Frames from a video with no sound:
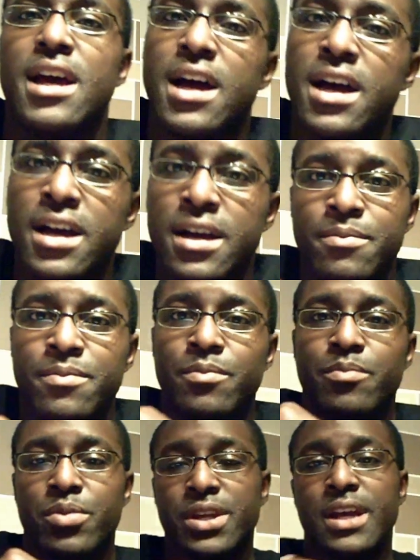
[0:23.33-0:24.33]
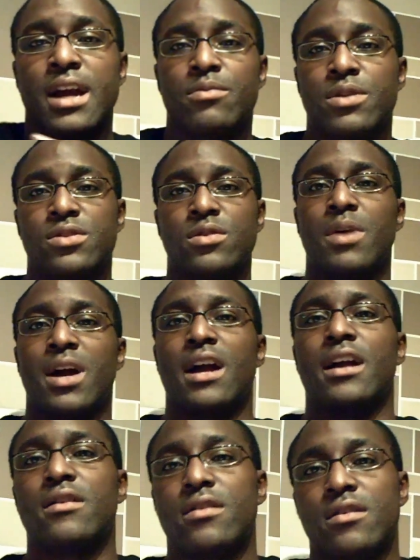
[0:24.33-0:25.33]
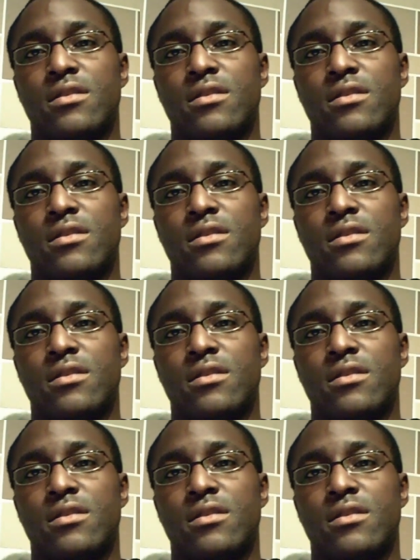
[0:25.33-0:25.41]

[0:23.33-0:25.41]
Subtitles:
But yeah, I'm going to do my